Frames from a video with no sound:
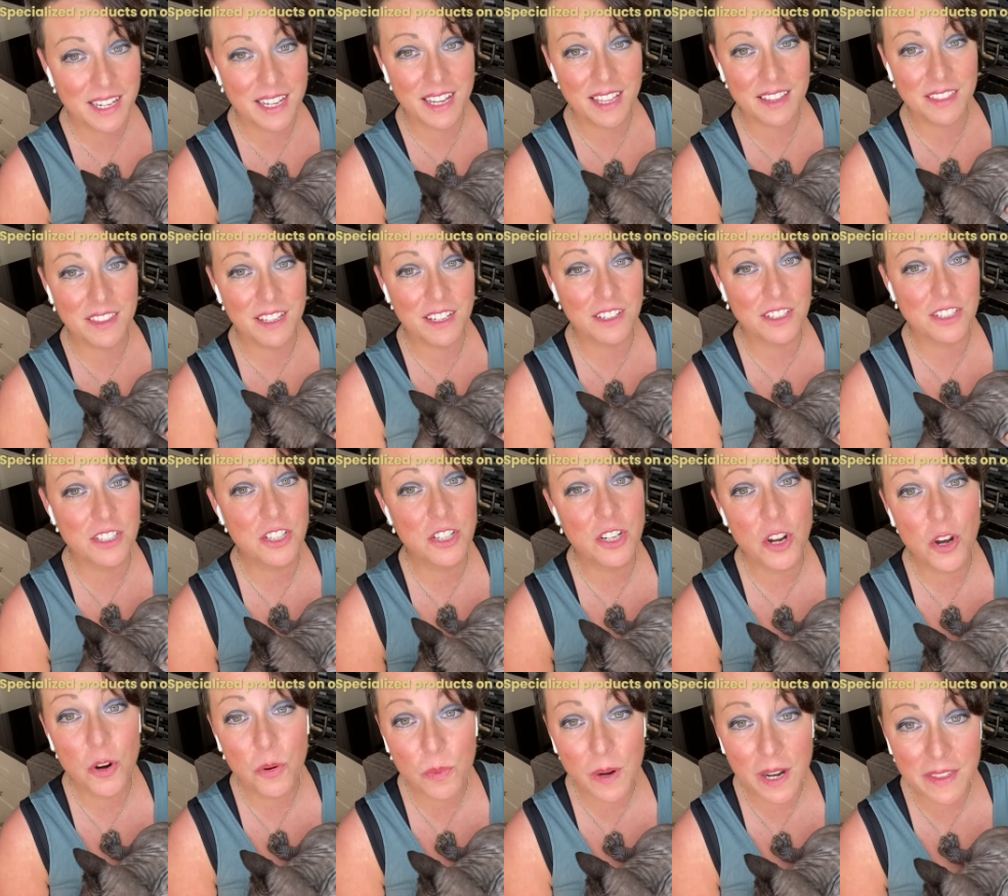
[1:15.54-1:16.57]
and there's no
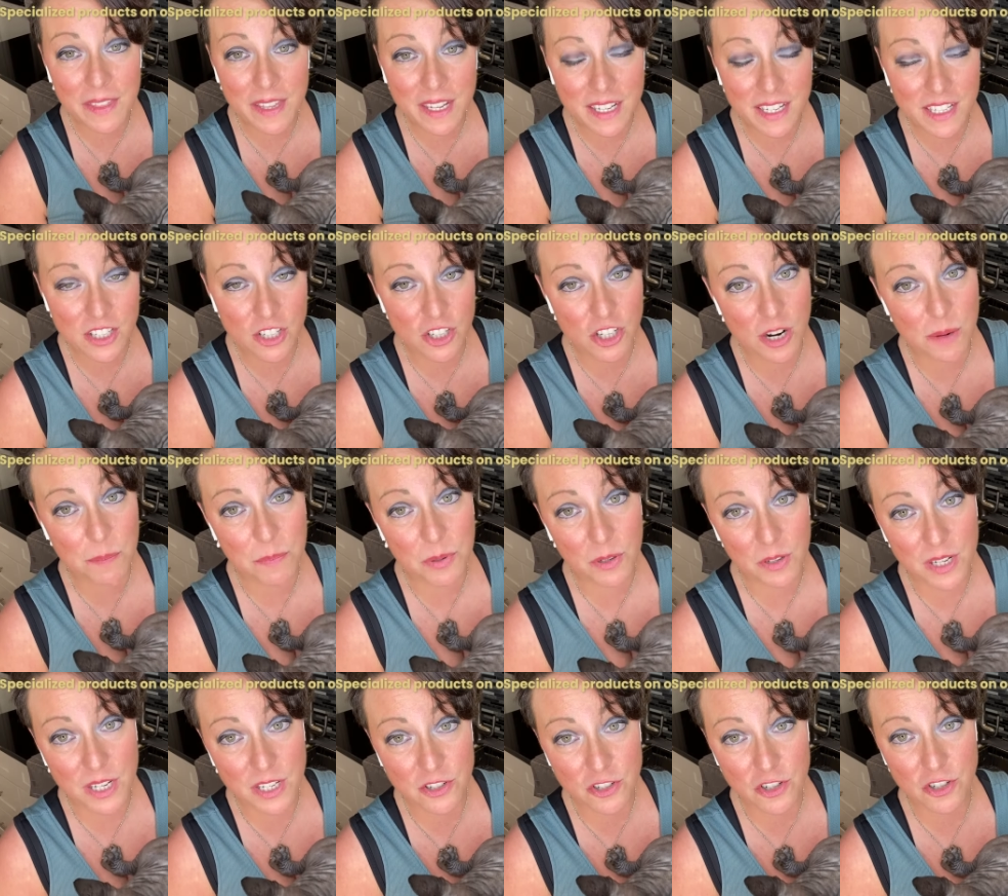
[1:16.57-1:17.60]
way they can jump or
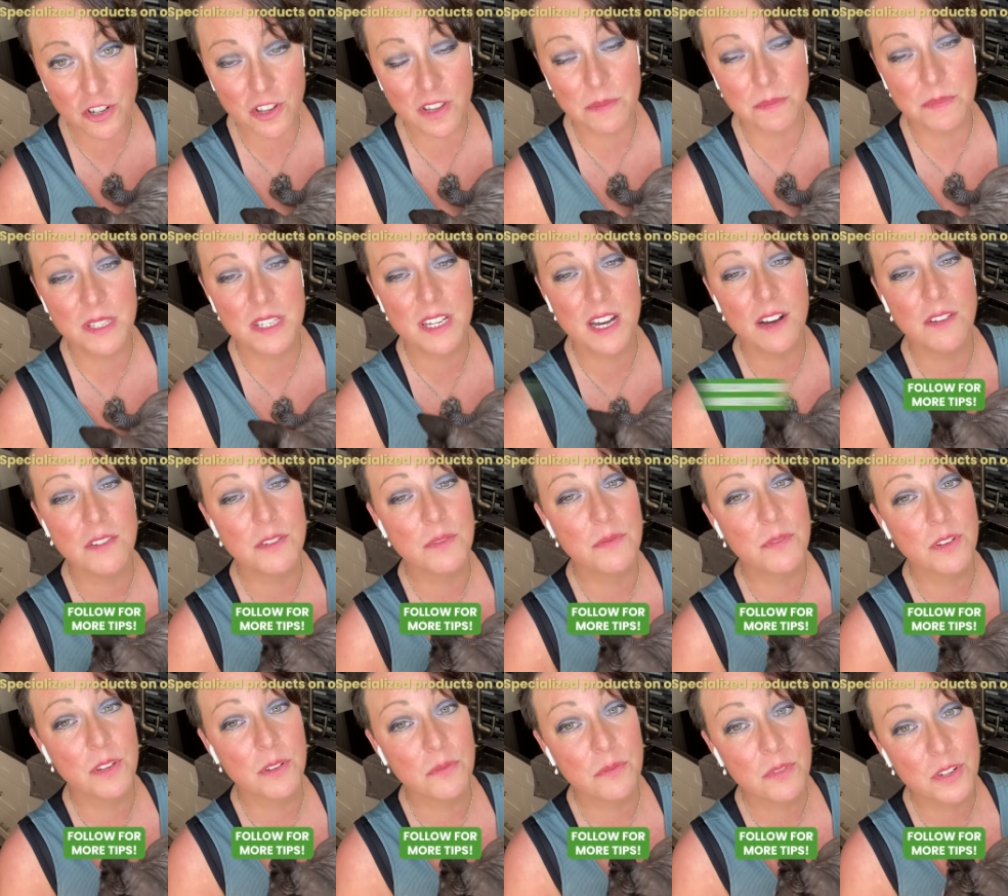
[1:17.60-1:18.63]
injure themselves for the
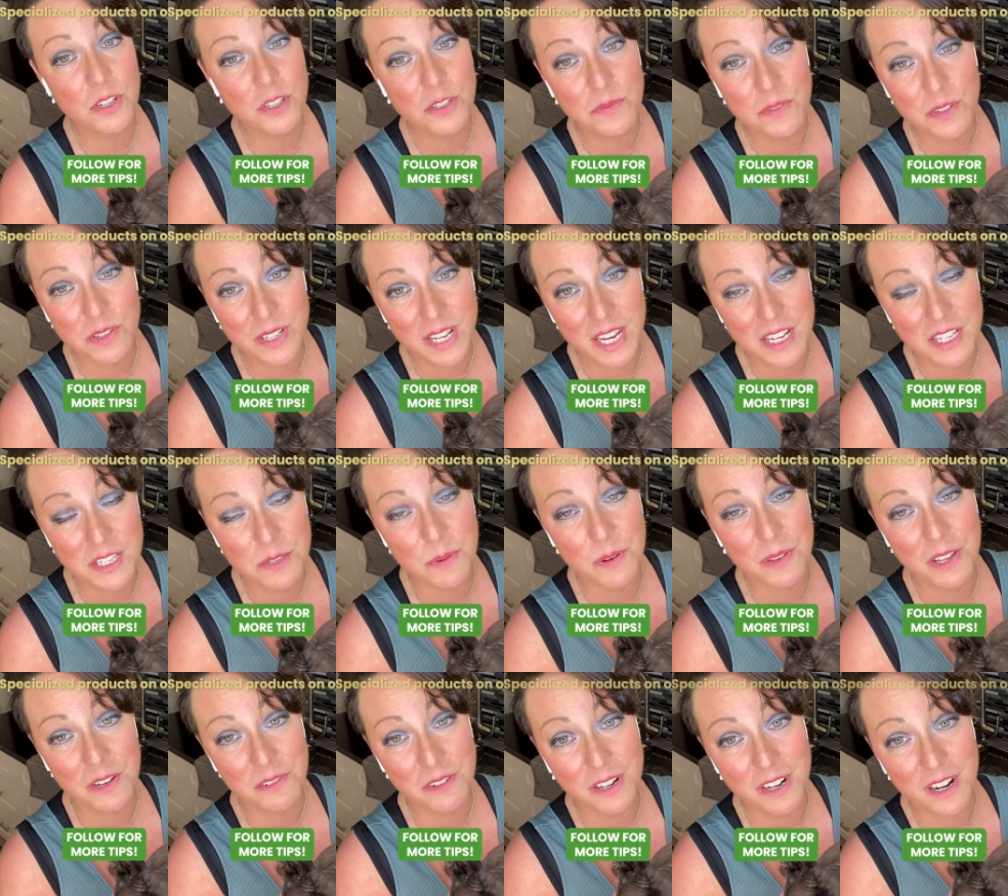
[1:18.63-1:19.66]
first few days while they
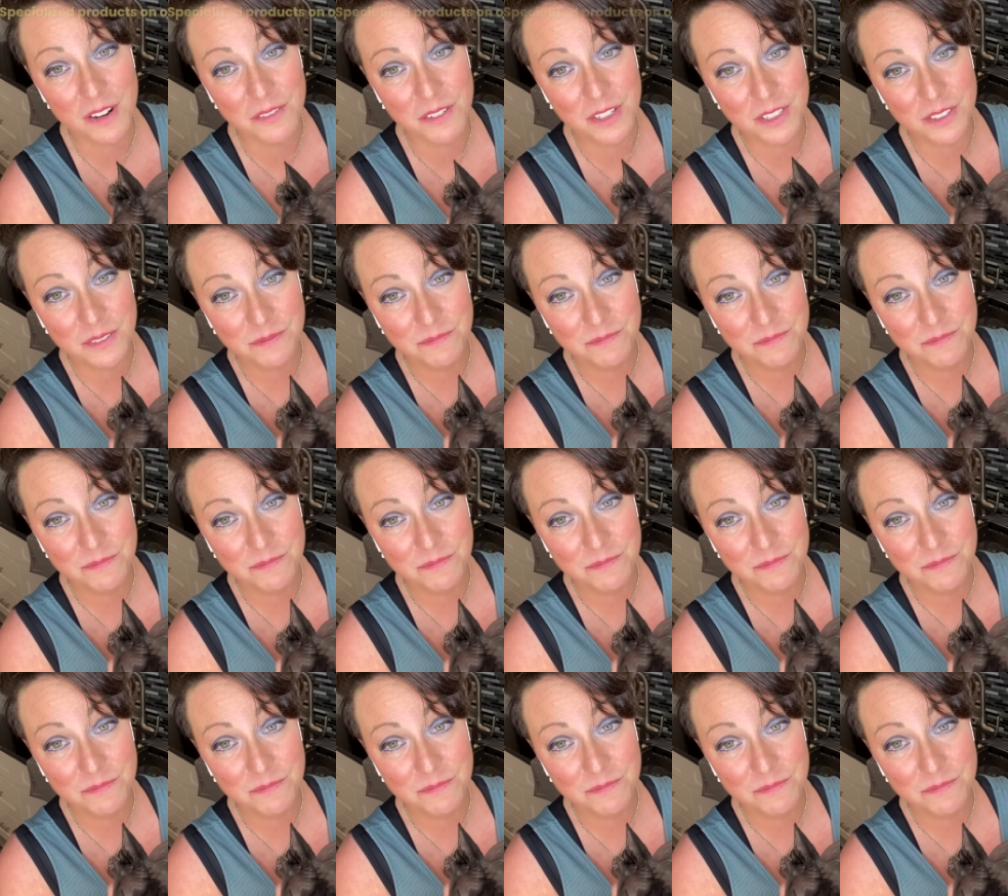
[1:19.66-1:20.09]
recover.